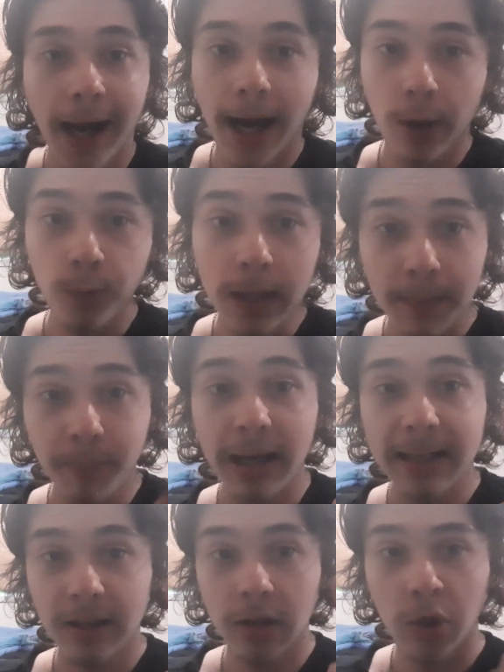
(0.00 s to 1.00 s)
I
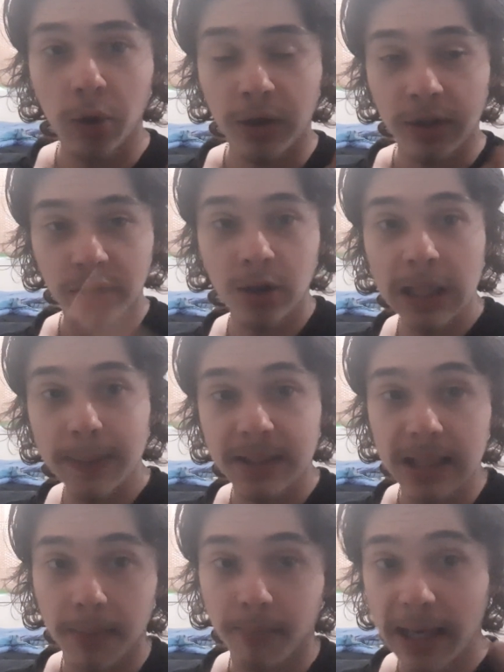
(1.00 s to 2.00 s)
rebaked the Logan
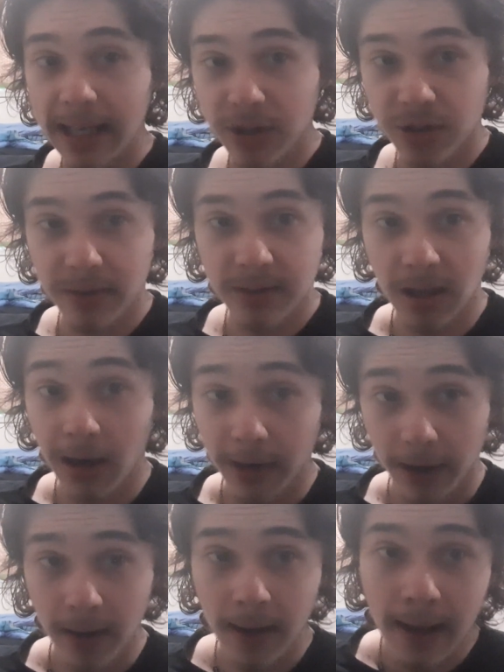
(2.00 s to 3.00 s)
ulipsync baked
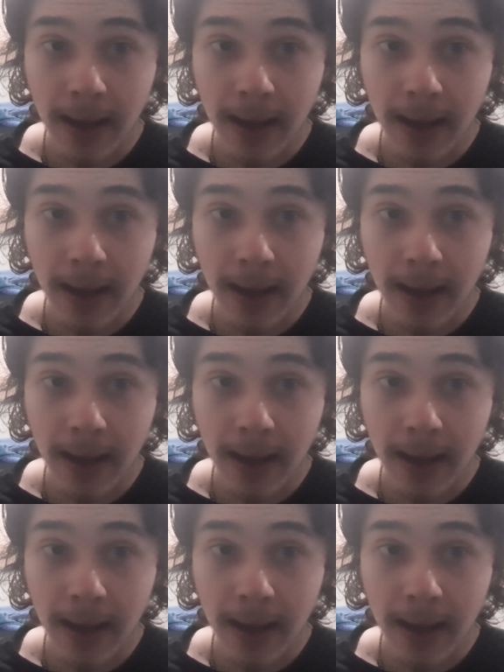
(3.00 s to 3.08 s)
data,